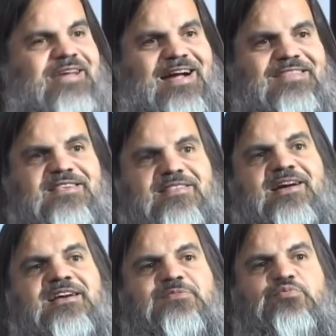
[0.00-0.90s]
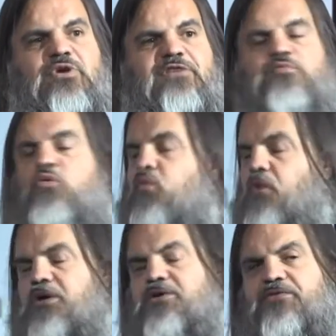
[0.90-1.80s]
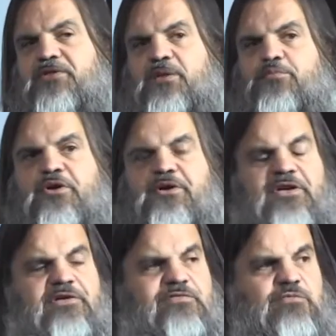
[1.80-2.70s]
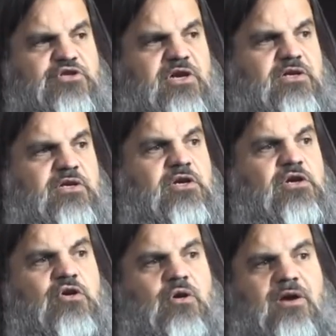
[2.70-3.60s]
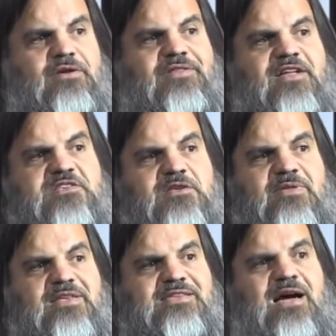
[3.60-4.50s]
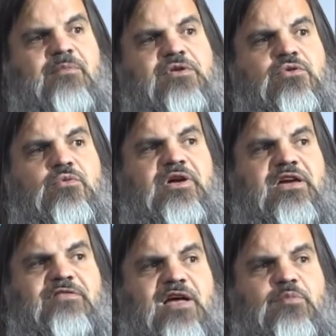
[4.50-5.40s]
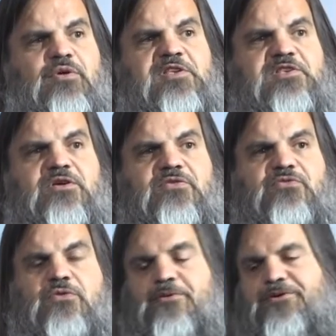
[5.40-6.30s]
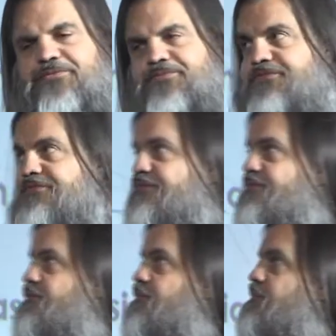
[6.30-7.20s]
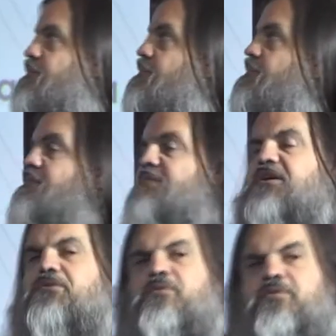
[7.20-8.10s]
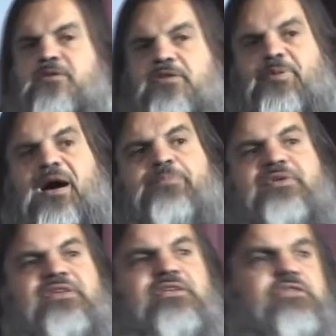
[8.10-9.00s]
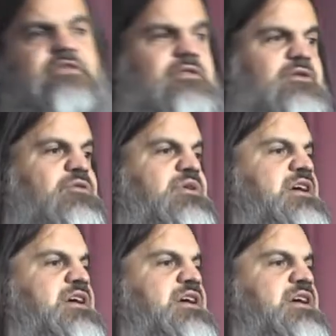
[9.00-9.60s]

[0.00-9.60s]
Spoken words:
I got this last point from a wonderful librarian from China who argued that's going to be the dominant way of libraries going forward. Now, the population who